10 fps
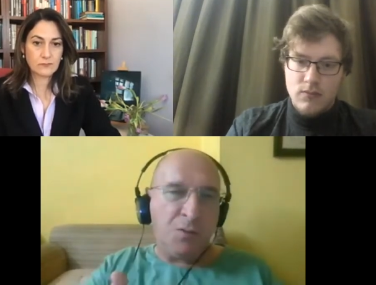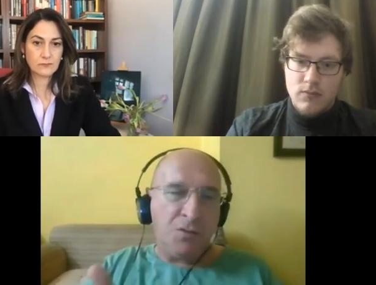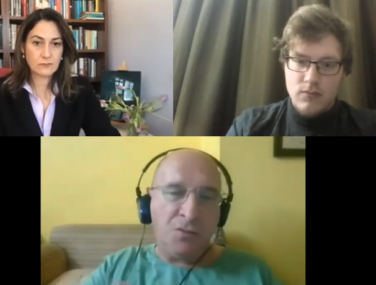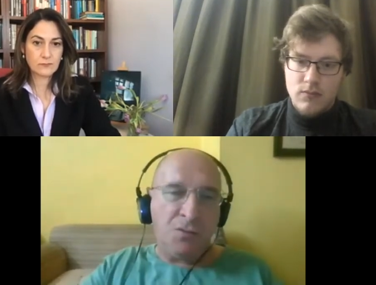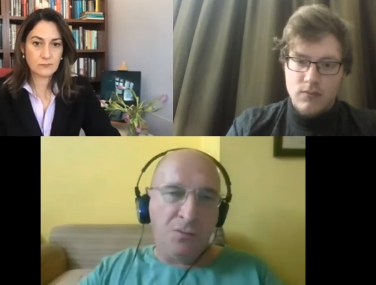
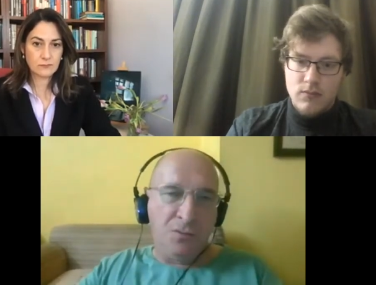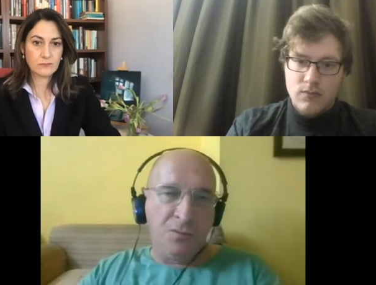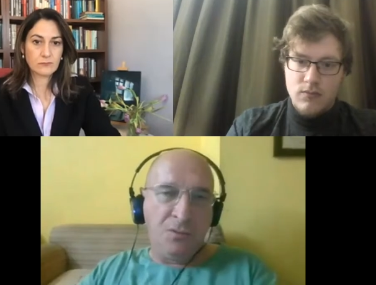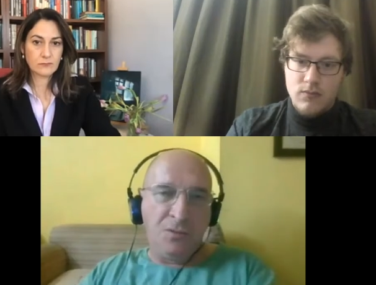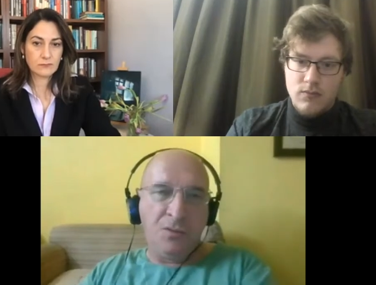Speaker 1: want to
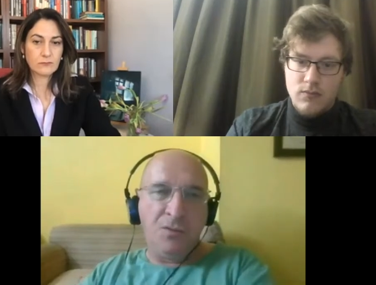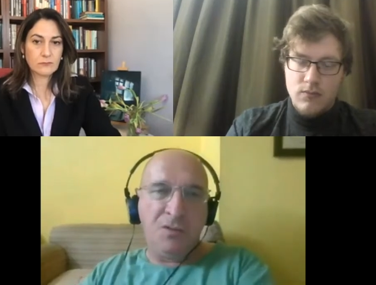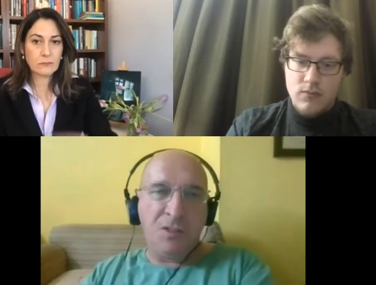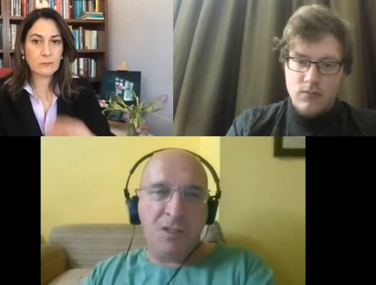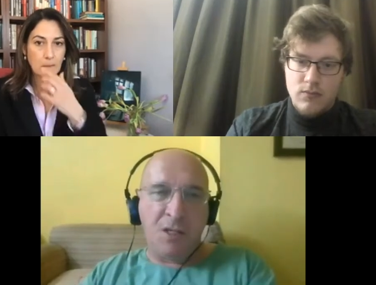
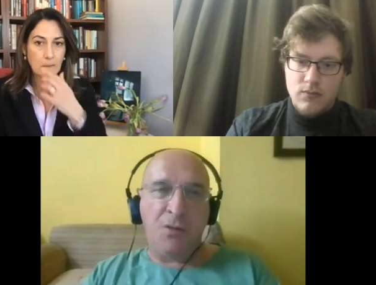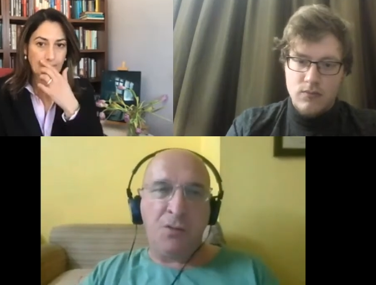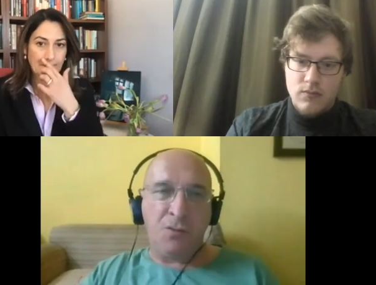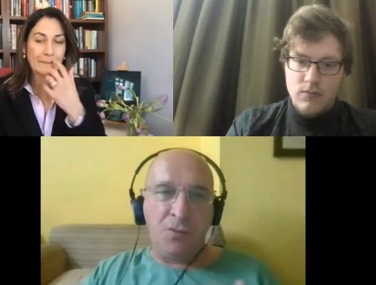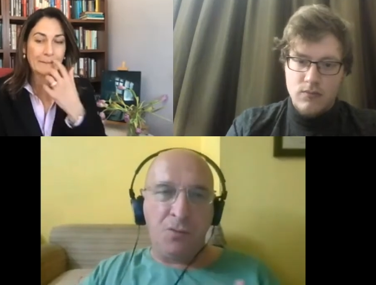to see how
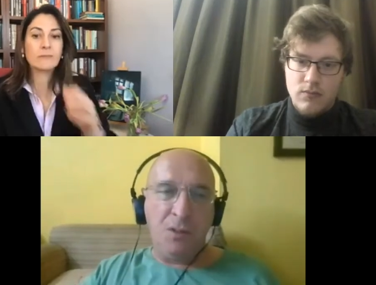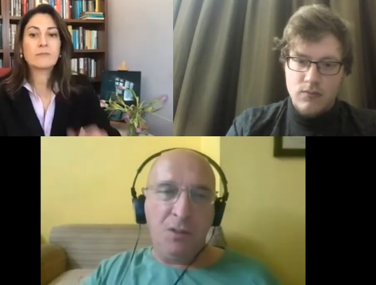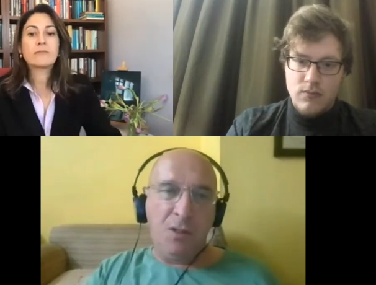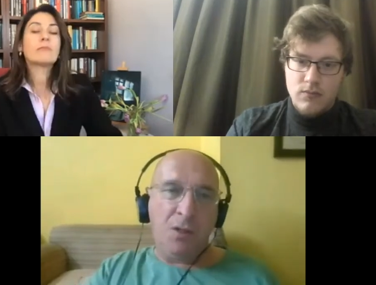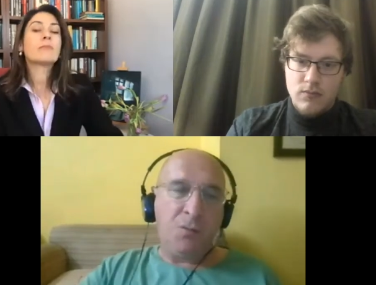you
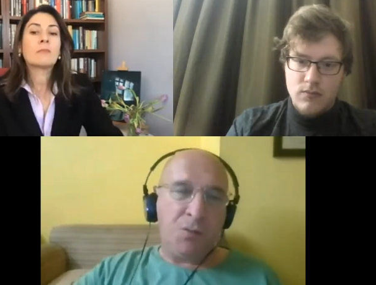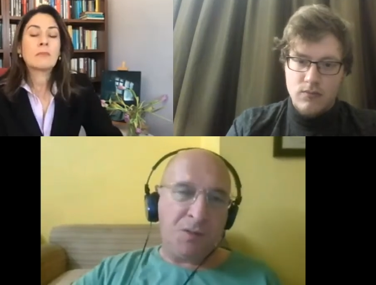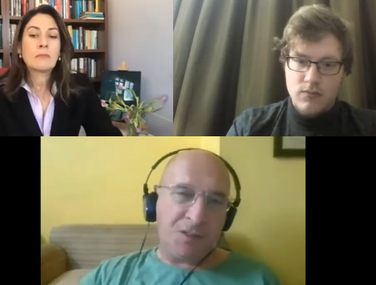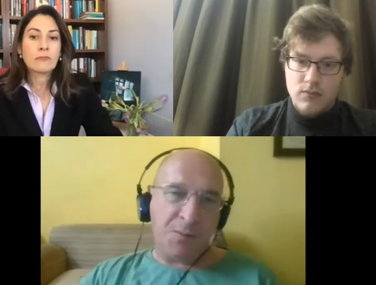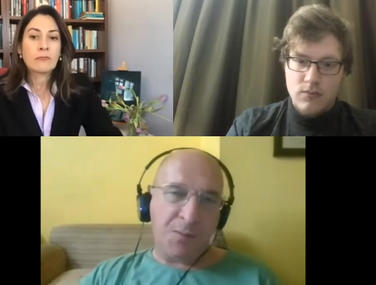how you
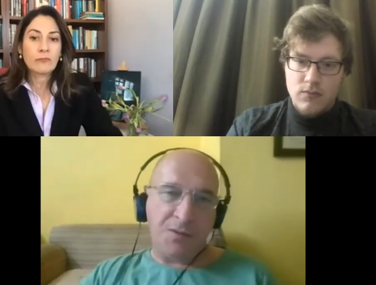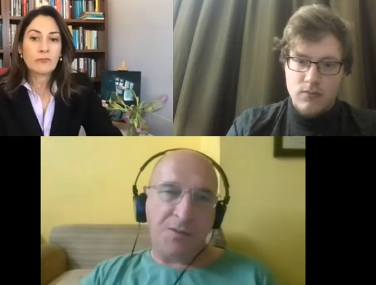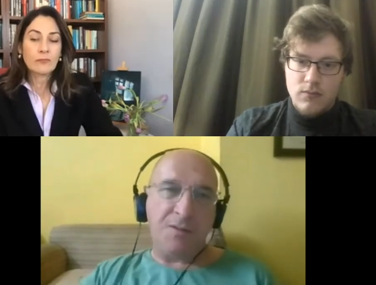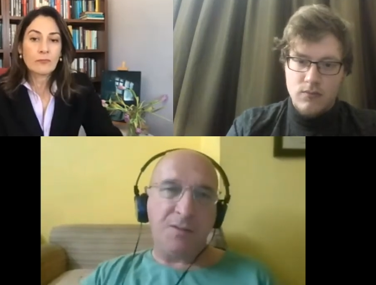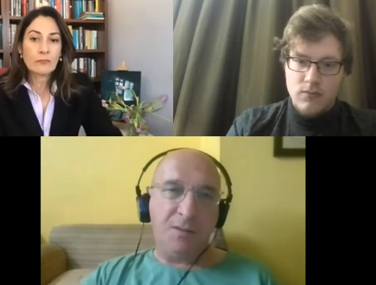reason about
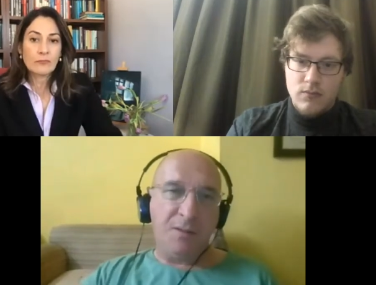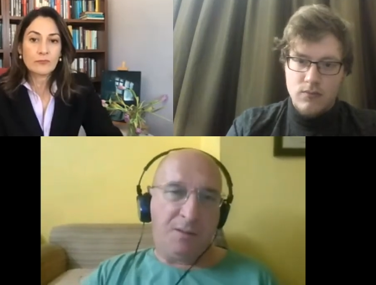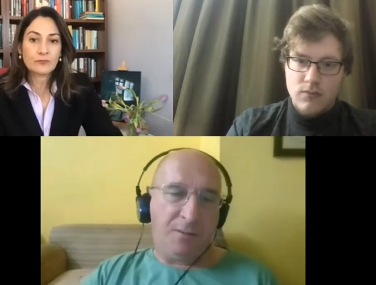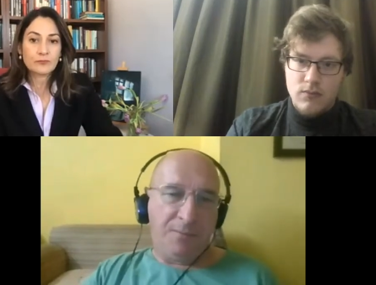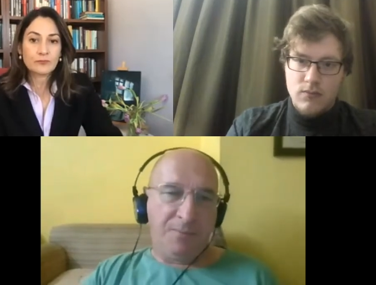this.
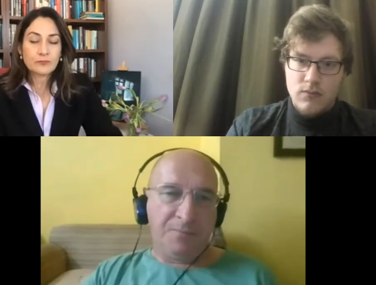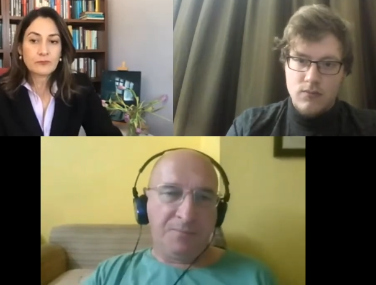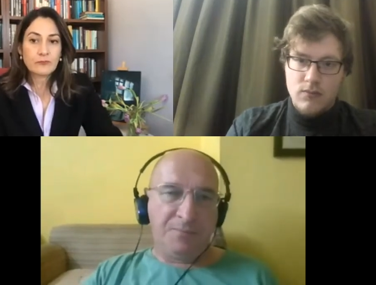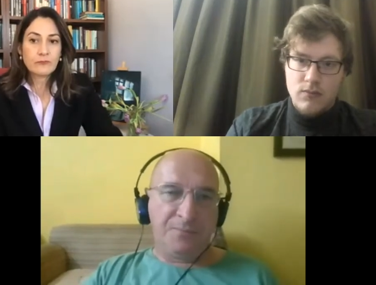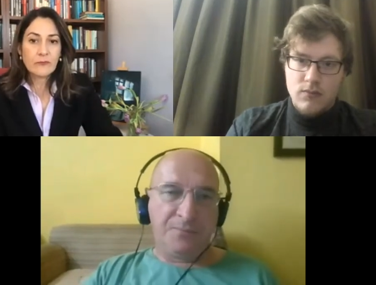
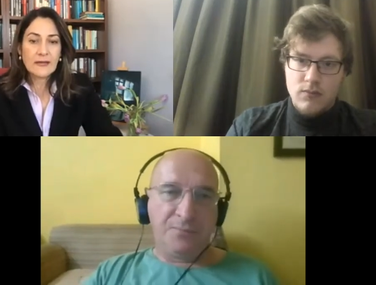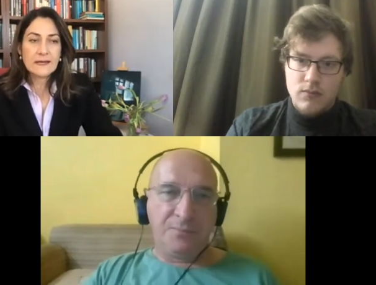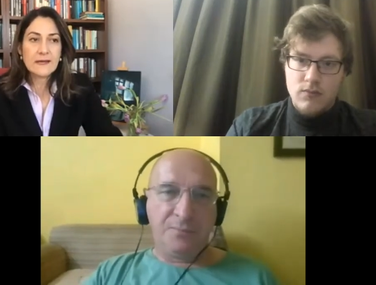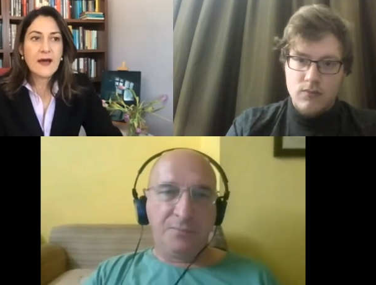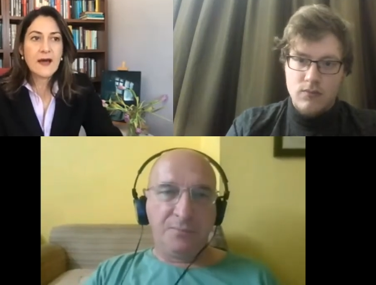
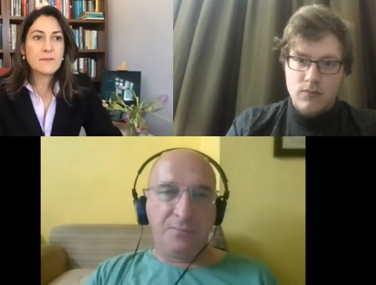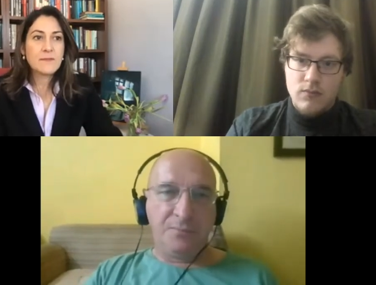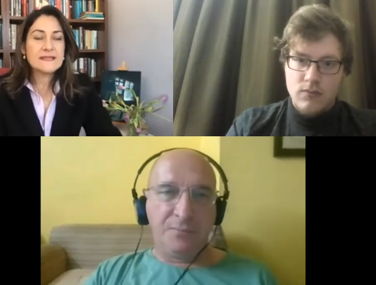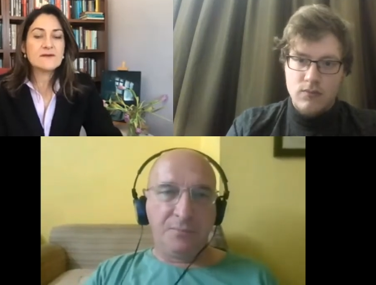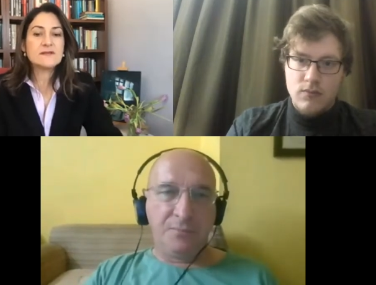
Speaker 2: Yeah, I
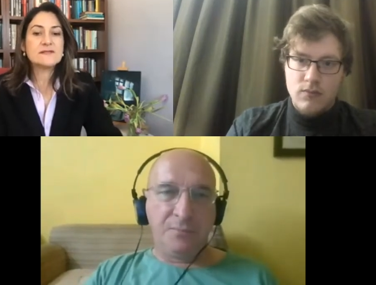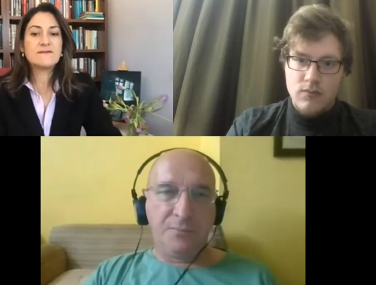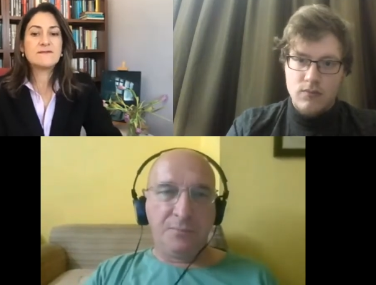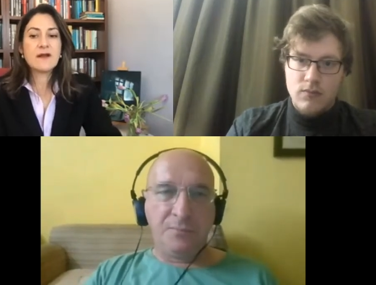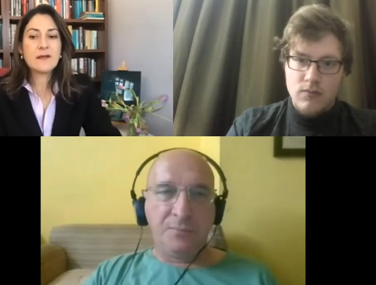mean, there's
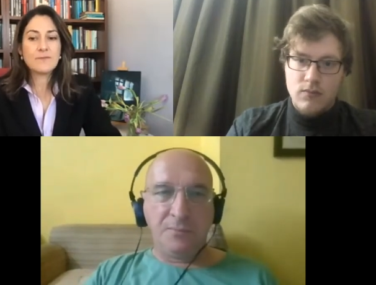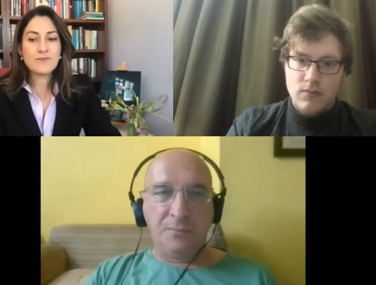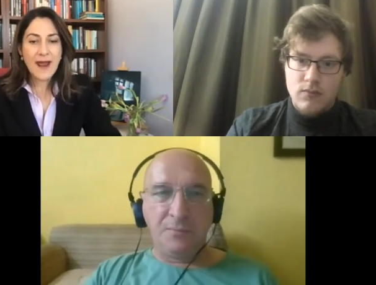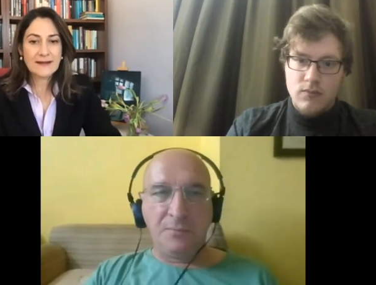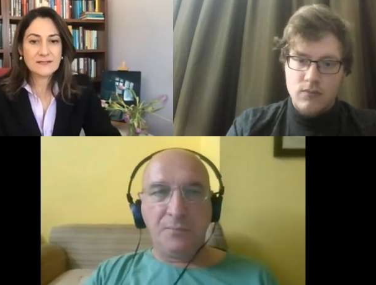the very
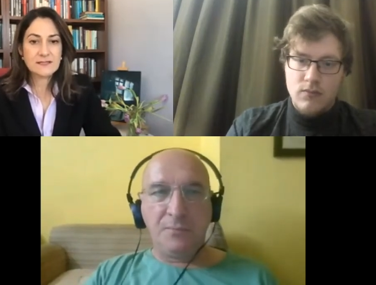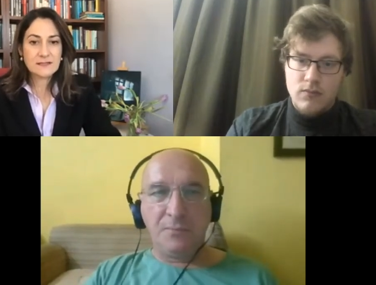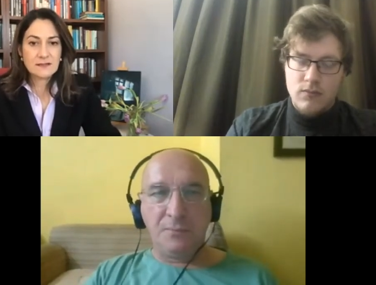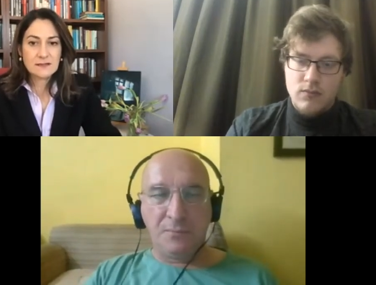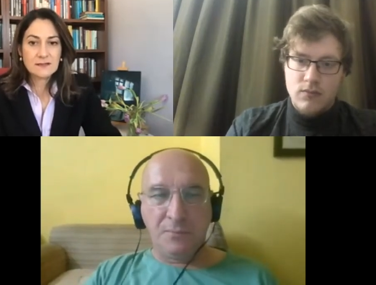
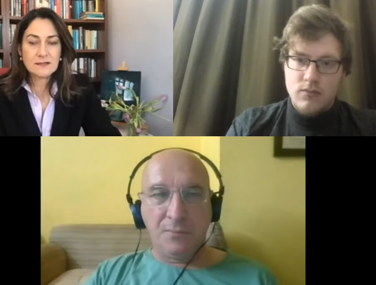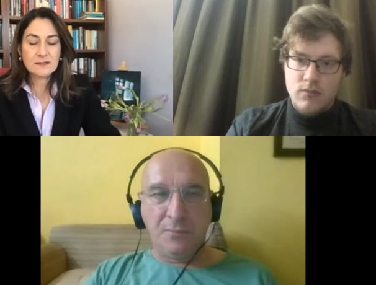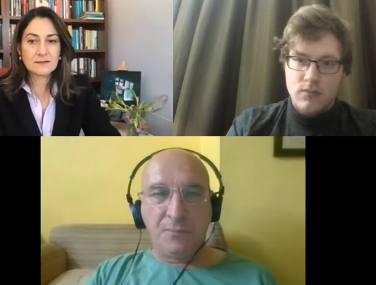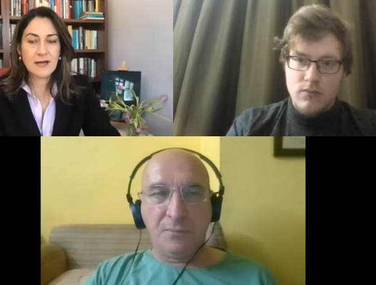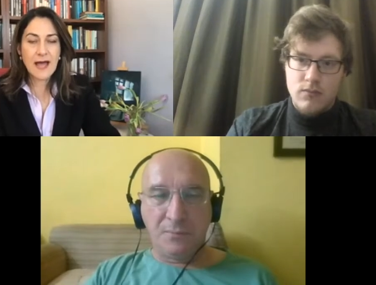
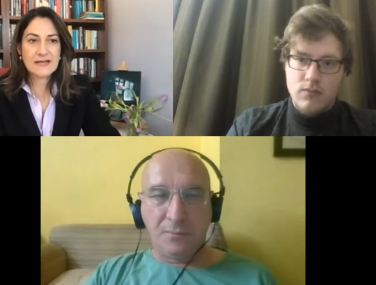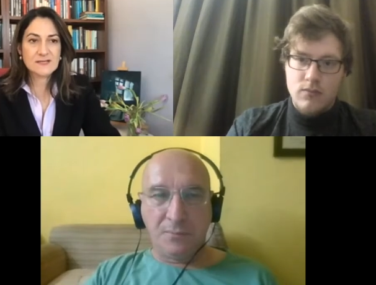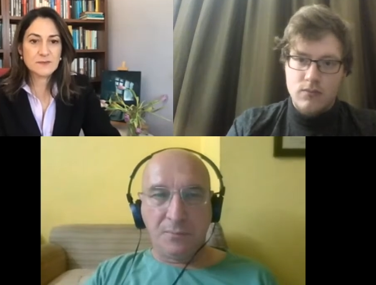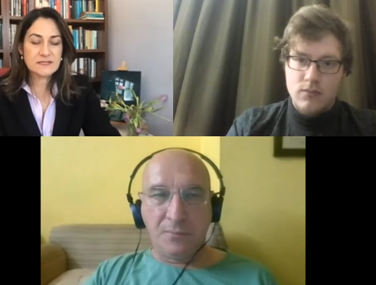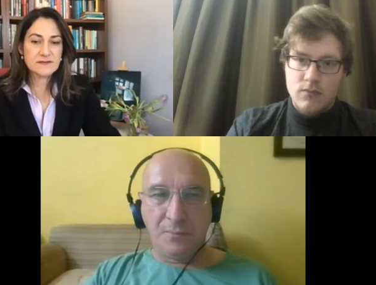practical
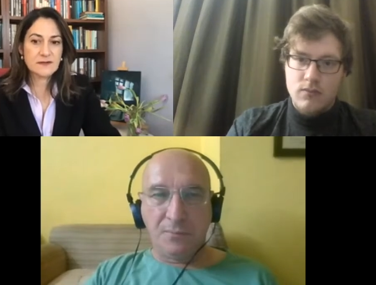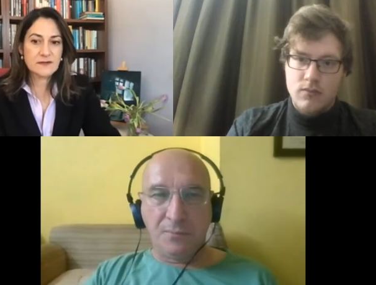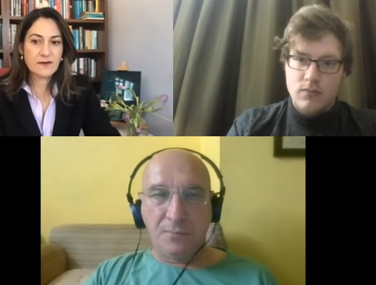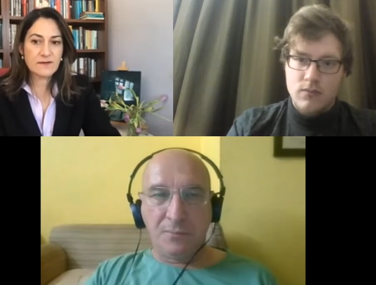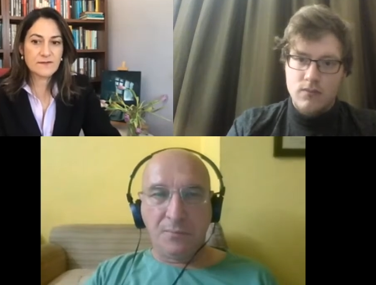aspect
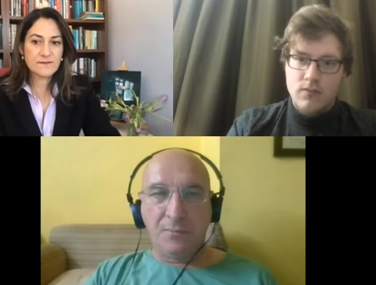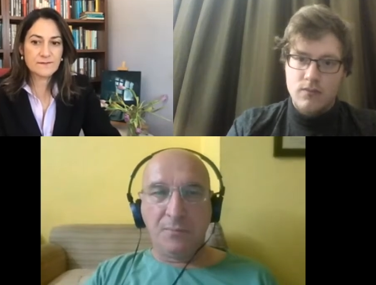of,